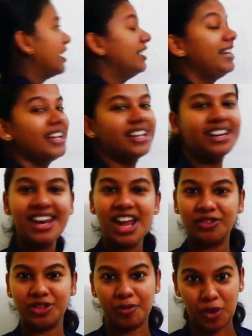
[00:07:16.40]
degree
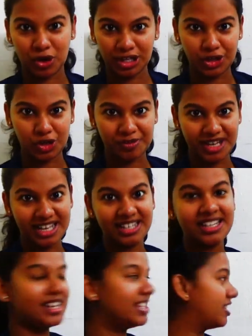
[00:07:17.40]
of the polynomial
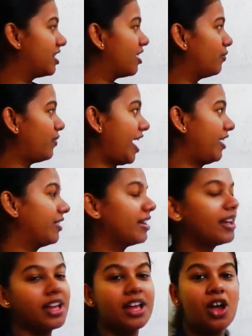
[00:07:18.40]
is 5.
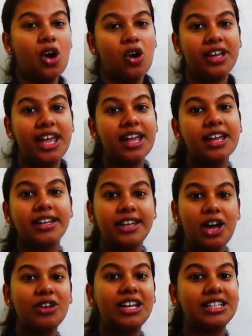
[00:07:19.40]
Okay,
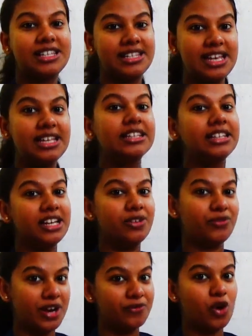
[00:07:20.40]
now let's see the
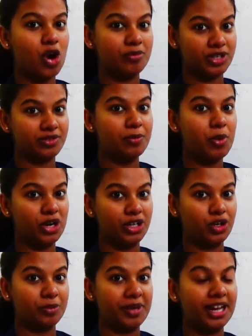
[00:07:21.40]
different forms of the
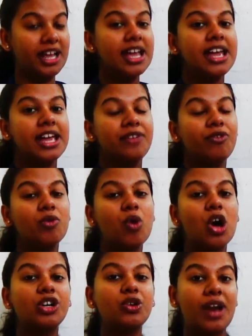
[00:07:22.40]
polynomial. If we
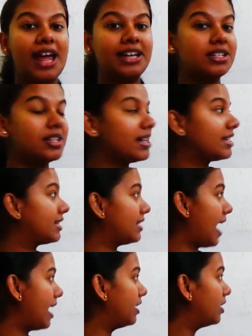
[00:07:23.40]
want to write it in a
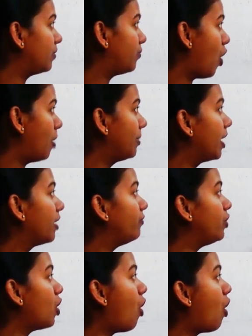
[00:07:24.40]
standard form,
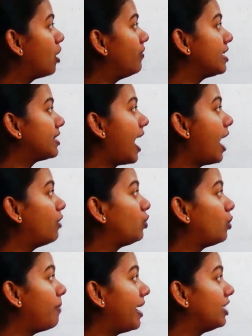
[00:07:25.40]
we always have to
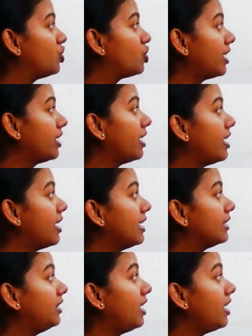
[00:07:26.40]
mention
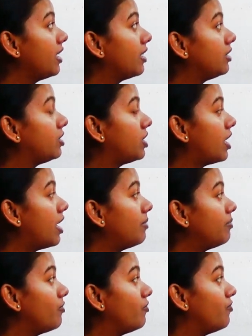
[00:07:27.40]
the
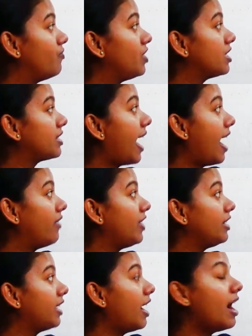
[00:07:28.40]
term which is having
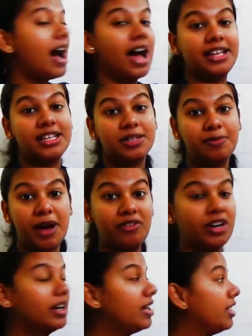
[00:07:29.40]
the highest power.
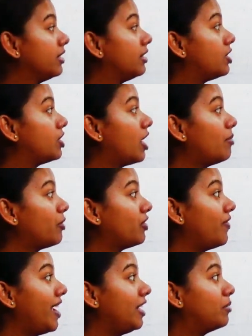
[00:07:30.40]
The term of the
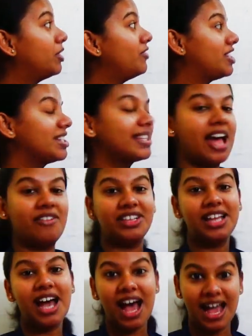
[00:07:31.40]
variable which is having the
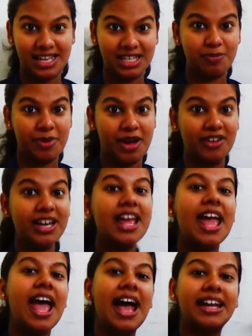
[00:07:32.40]
highest power,
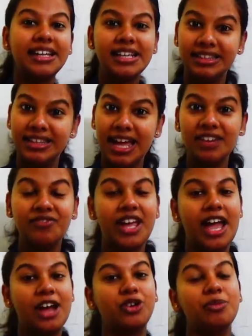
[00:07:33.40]
and then we
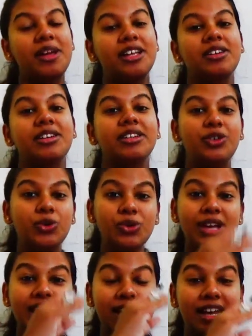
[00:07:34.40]
have to
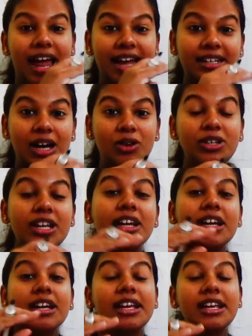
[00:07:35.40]
write out
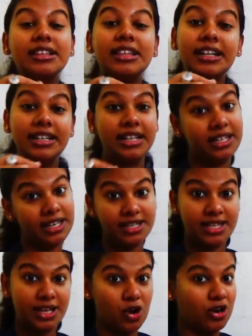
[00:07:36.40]
in the
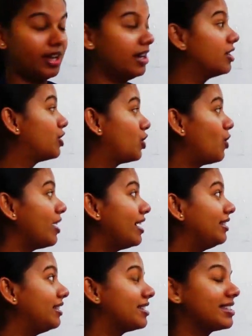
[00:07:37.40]
decreasing order. So in
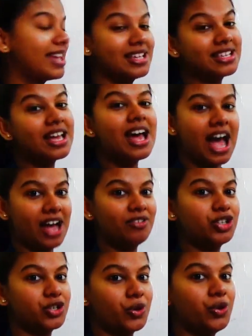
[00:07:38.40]
this case I will
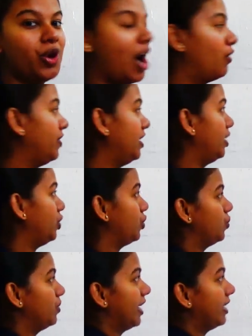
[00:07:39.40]
show you how we need to
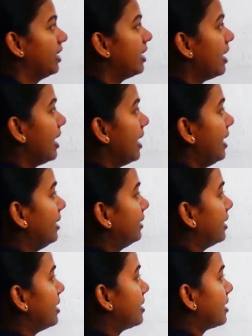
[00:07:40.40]
do that. In
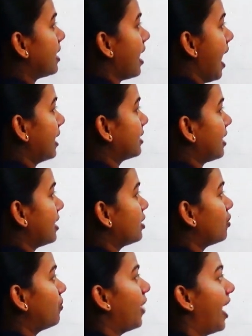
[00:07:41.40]
this x raised to
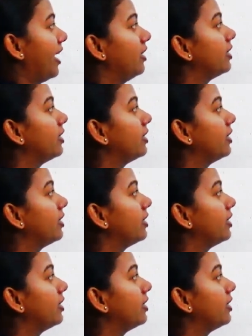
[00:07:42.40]
5,